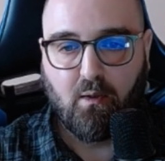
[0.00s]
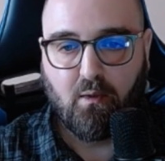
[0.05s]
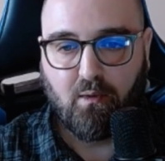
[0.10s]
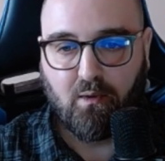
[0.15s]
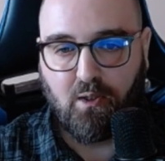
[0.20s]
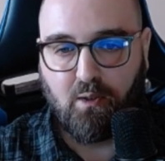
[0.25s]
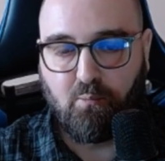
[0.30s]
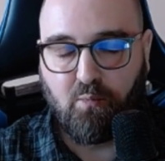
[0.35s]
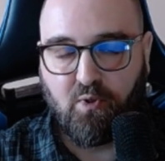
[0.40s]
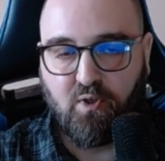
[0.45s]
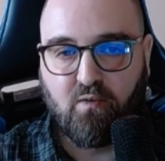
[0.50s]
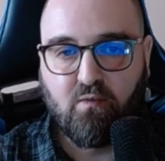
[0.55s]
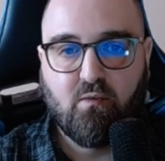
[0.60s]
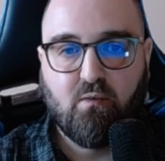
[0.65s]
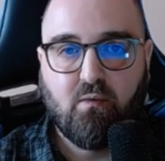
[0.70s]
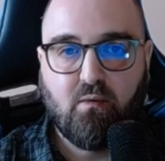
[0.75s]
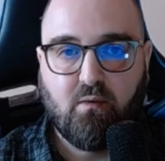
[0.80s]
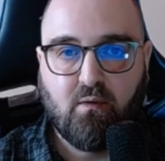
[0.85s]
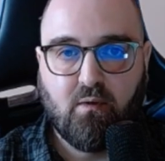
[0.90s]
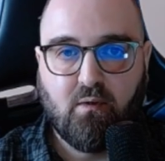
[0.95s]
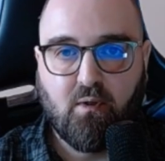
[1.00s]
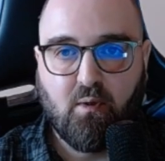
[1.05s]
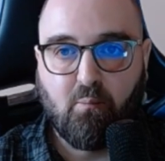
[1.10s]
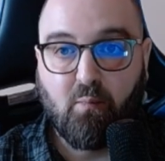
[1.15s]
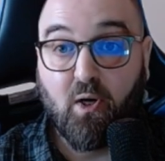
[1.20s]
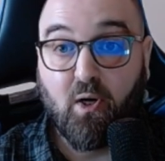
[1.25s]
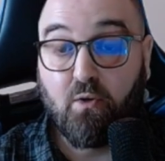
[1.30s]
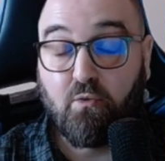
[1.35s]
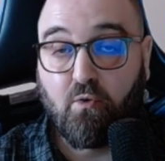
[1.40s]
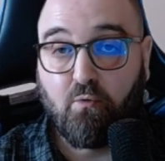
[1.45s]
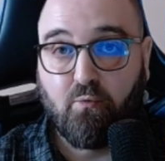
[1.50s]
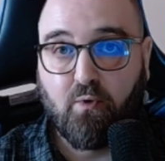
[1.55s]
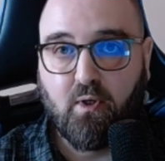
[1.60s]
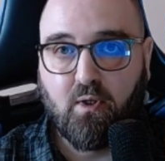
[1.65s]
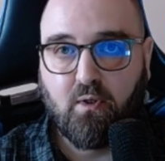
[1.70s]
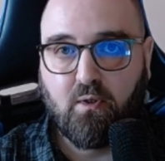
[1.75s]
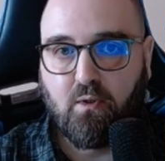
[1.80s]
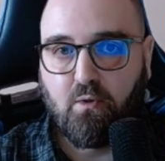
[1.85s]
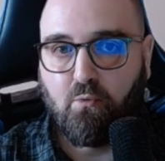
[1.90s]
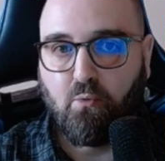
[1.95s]
limit the amount of
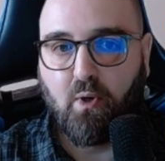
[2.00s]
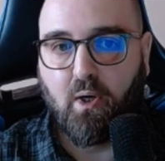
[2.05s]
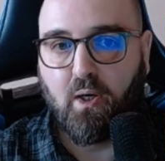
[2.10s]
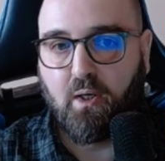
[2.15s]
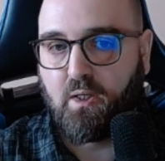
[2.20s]
data you are